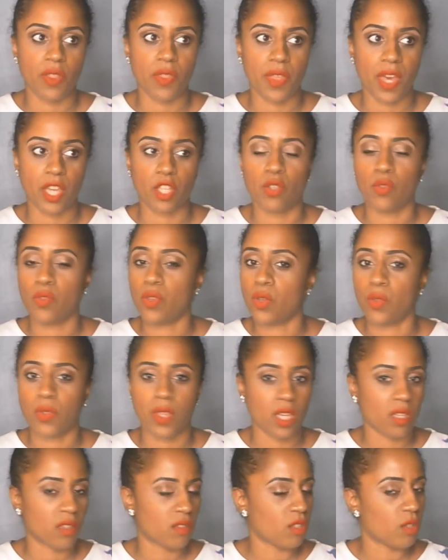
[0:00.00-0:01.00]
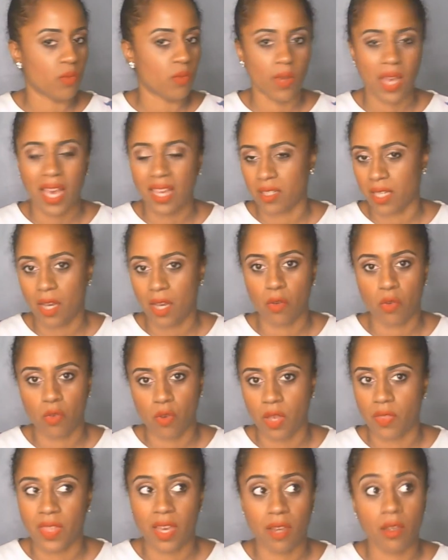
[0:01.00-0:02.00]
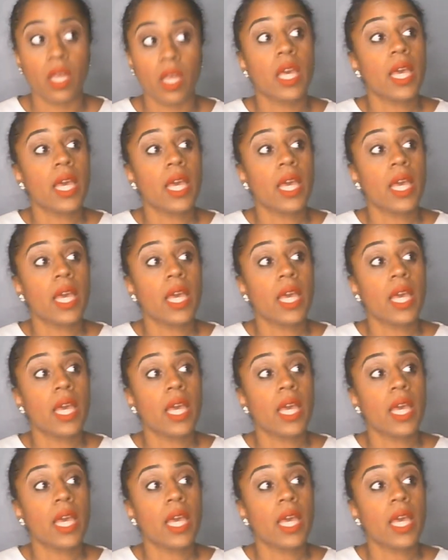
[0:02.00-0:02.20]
that you knew that you had outgrown that.